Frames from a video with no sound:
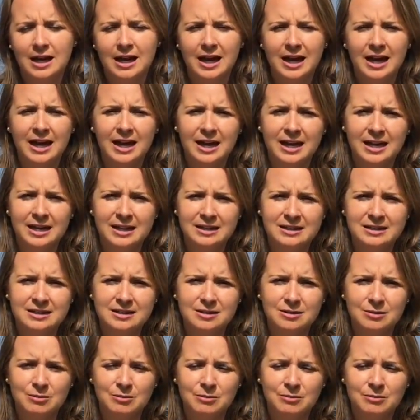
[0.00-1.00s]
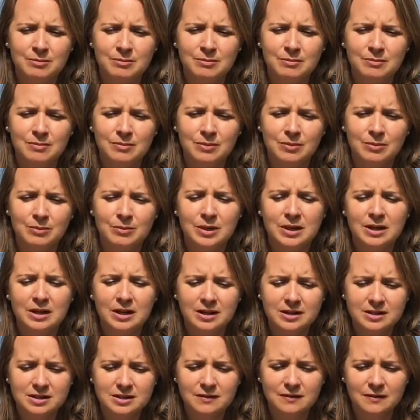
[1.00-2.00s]
And
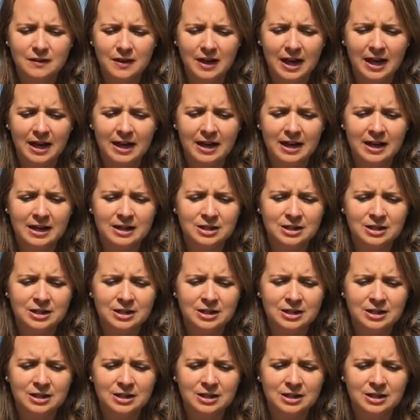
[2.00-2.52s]
because of that,